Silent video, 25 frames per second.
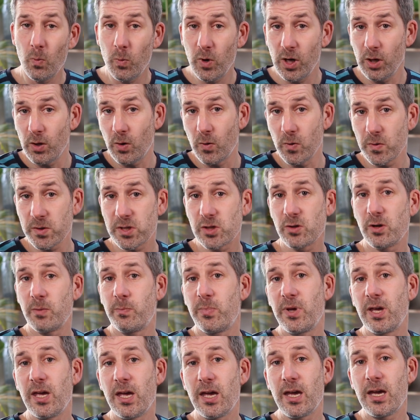will also
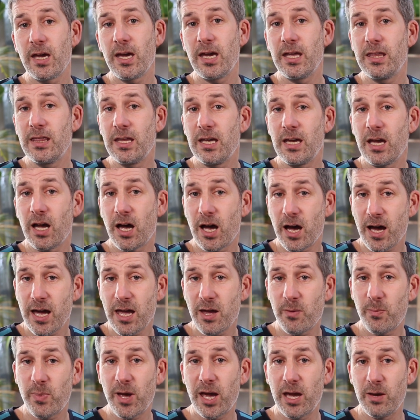appear in the
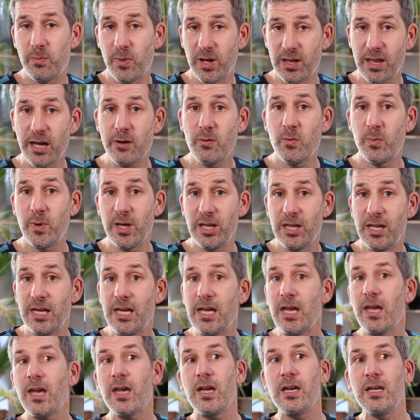higher paper. They will be
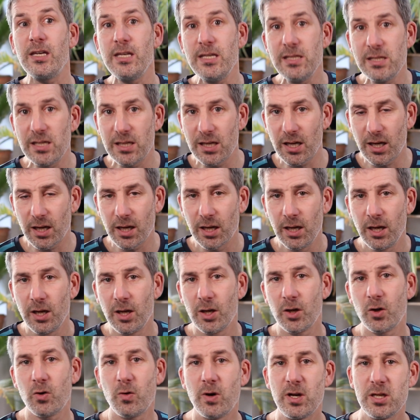the easier
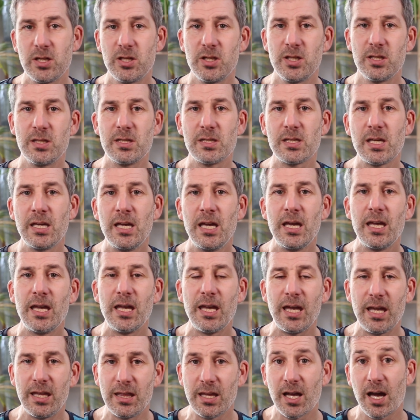questions
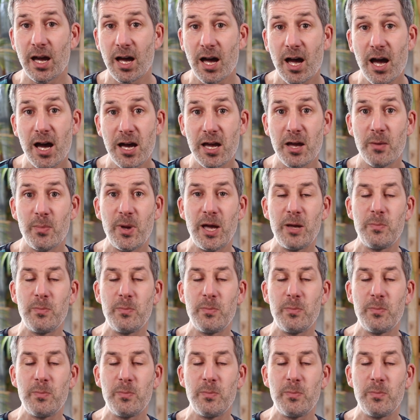in the higher